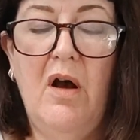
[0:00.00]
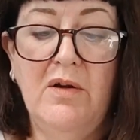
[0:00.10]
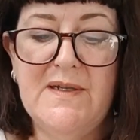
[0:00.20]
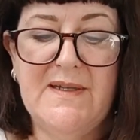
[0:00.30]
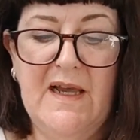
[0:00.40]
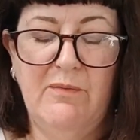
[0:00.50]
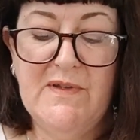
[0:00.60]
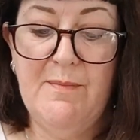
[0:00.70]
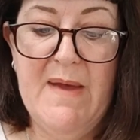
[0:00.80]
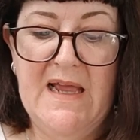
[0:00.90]
Honestly, I
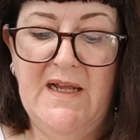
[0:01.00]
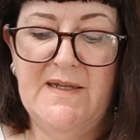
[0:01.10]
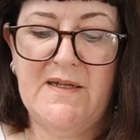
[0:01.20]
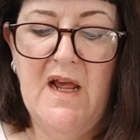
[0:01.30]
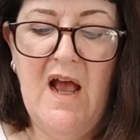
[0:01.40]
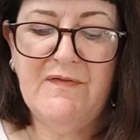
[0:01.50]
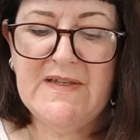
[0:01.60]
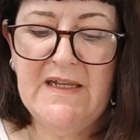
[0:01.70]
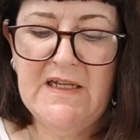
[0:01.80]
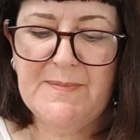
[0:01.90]
was amazed. I've
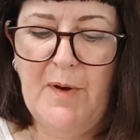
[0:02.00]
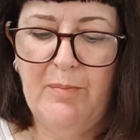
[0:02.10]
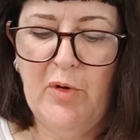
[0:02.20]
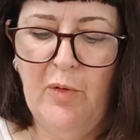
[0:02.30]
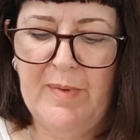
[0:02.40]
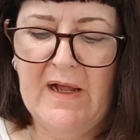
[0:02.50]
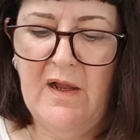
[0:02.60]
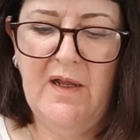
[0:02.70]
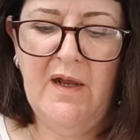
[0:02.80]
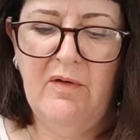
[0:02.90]
seen these pop
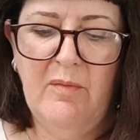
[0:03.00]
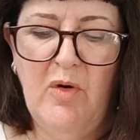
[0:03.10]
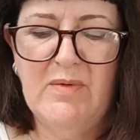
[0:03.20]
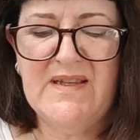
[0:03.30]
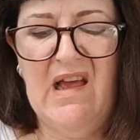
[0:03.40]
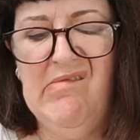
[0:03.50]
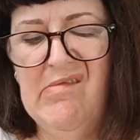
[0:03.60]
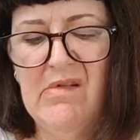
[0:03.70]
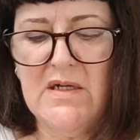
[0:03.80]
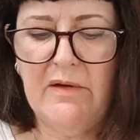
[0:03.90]
up, you know, and I'm always like, I
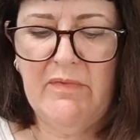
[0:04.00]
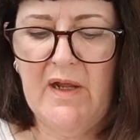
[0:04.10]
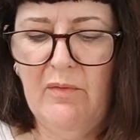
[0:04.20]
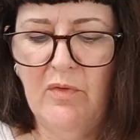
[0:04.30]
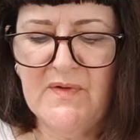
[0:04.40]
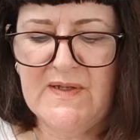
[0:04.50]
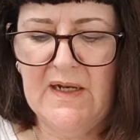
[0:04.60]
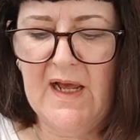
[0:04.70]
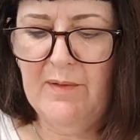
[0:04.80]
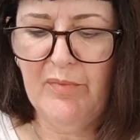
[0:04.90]
don't know, what's it
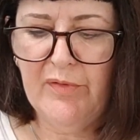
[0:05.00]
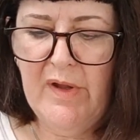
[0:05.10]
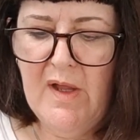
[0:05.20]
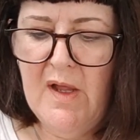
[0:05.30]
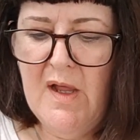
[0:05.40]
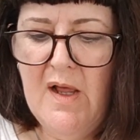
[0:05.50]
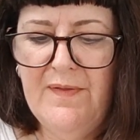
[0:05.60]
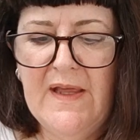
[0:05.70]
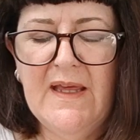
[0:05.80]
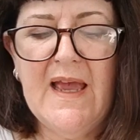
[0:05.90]
like? But
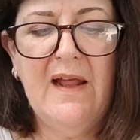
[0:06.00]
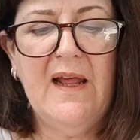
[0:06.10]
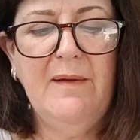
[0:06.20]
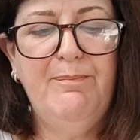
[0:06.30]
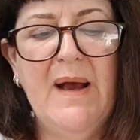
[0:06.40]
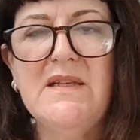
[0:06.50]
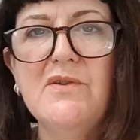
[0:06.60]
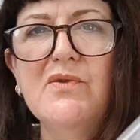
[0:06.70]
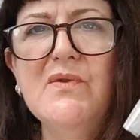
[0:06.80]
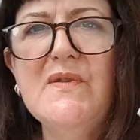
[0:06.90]
then you get, like,
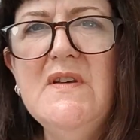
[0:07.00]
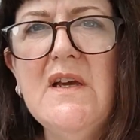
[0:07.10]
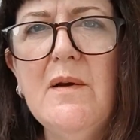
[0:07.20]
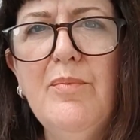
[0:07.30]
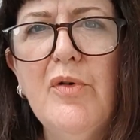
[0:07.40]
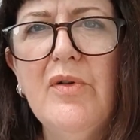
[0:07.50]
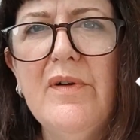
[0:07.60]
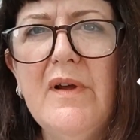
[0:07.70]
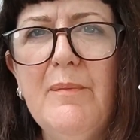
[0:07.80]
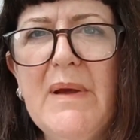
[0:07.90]
bezels so you can
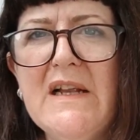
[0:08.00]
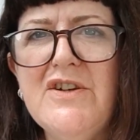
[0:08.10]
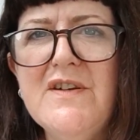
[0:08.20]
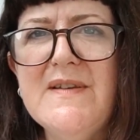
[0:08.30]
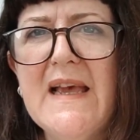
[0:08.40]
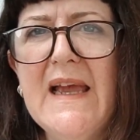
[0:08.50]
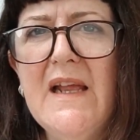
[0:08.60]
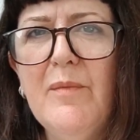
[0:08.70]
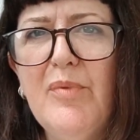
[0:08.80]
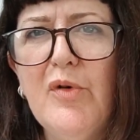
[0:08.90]
put pictures
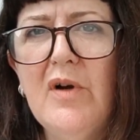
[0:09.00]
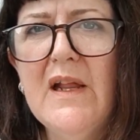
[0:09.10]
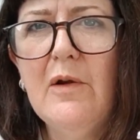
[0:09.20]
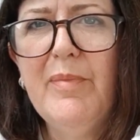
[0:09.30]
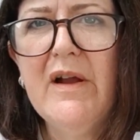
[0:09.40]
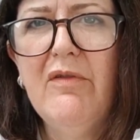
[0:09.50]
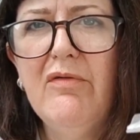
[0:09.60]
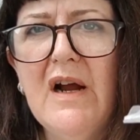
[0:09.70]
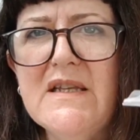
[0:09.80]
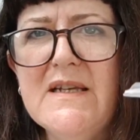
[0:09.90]
in and pour a little bit of
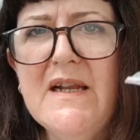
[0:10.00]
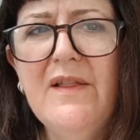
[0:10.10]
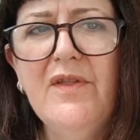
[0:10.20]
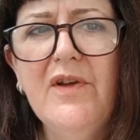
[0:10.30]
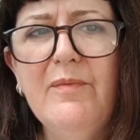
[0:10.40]
resin in